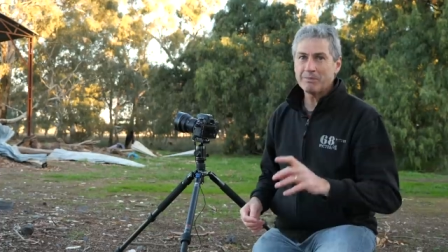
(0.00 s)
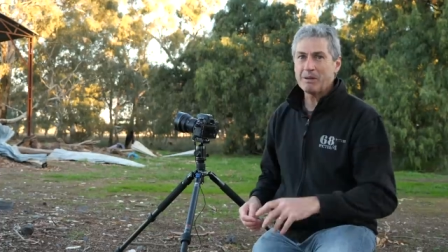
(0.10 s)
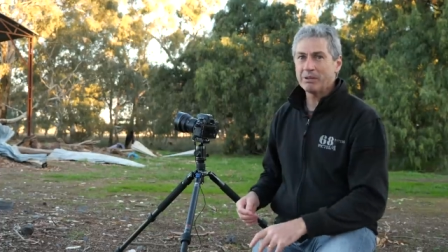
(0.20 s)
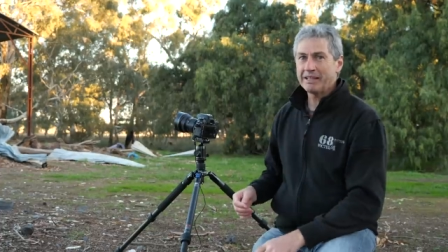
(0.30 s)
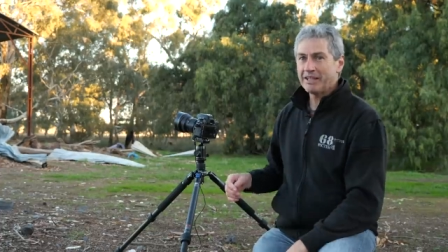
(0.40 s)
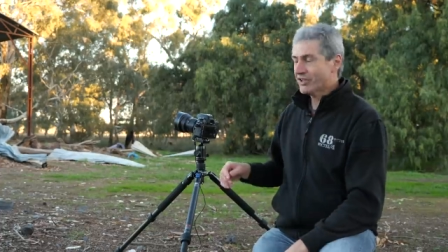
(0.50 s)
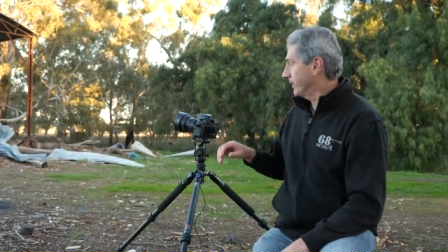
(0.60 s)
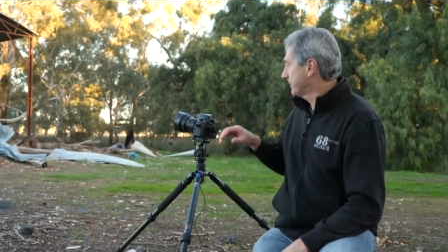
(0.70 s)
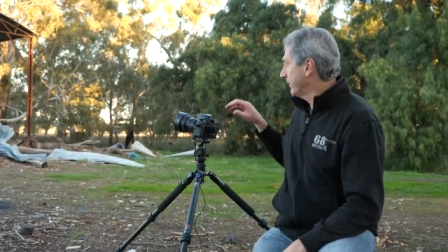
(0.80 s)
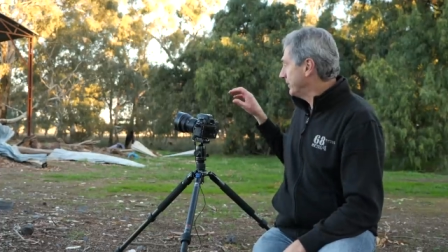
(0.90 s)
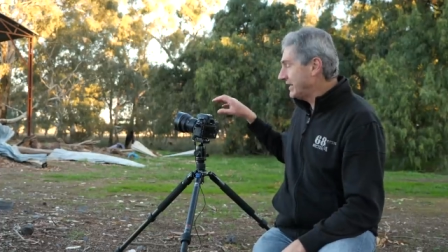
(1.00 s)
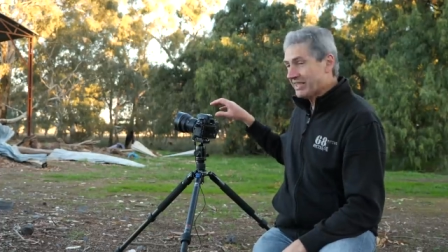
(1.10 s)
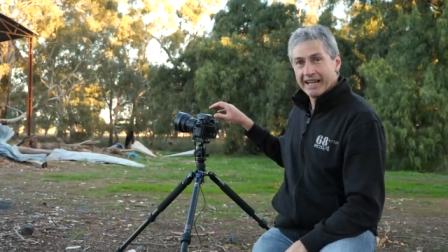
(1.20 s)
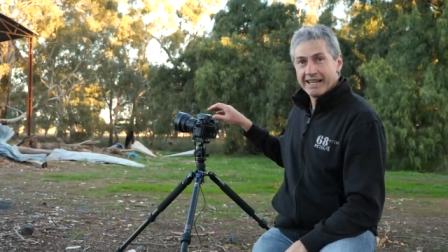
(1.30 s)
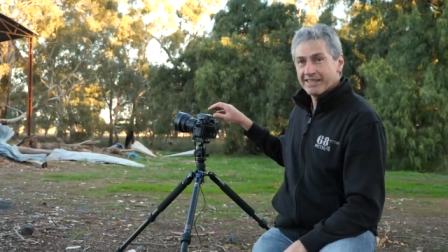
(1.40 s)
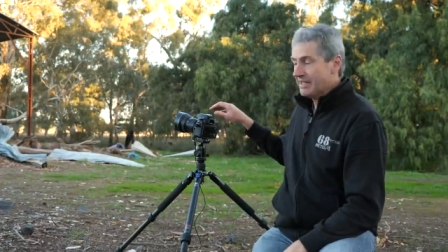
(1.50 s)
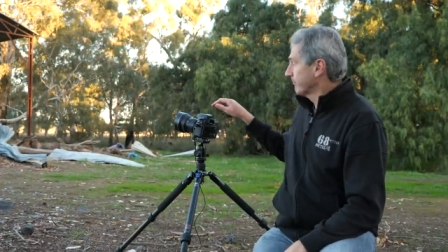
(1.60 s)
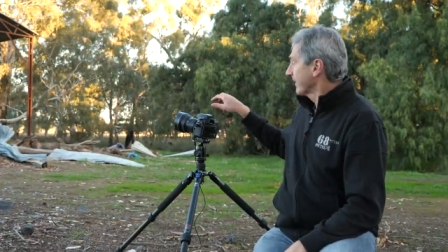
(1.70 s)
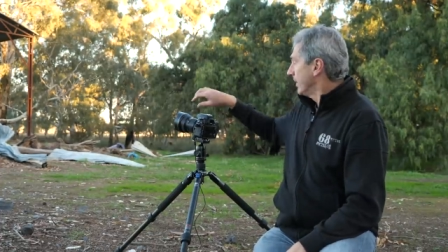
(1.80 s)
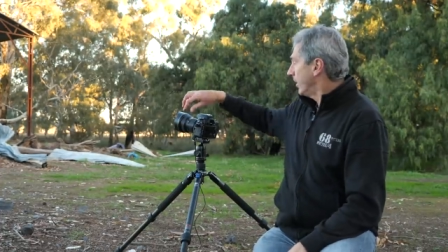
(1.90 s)
to me plenty of times. So in this case,
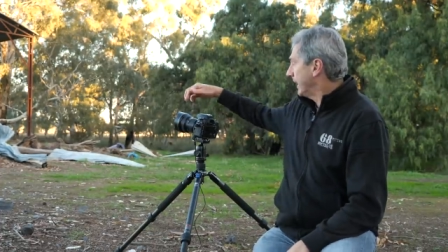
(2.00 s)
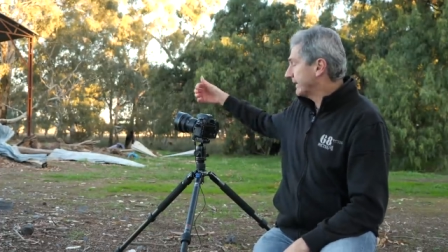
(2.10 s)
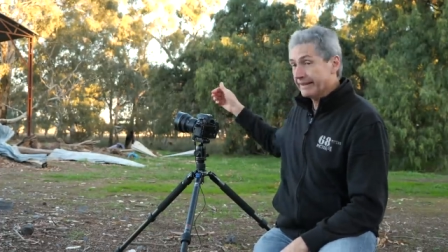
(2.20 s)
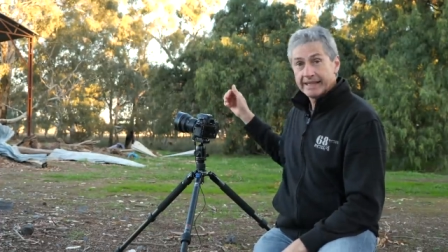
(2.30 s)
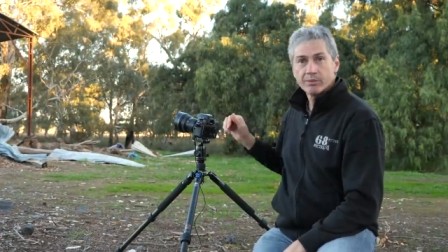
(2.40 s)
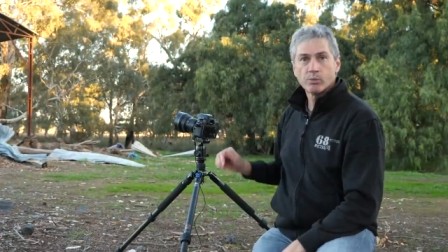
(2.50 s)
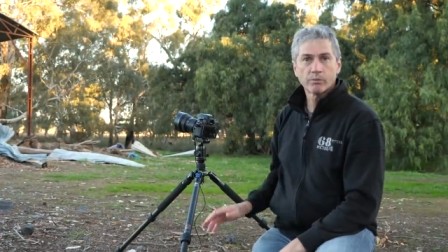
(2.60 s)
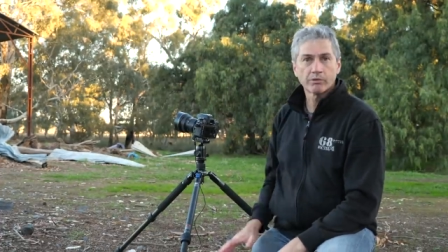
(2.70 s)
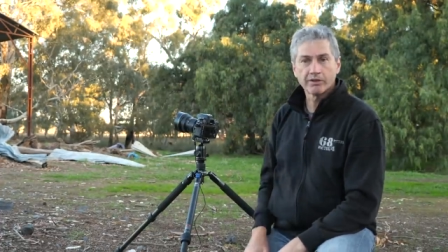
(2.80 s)
I had a lens warmer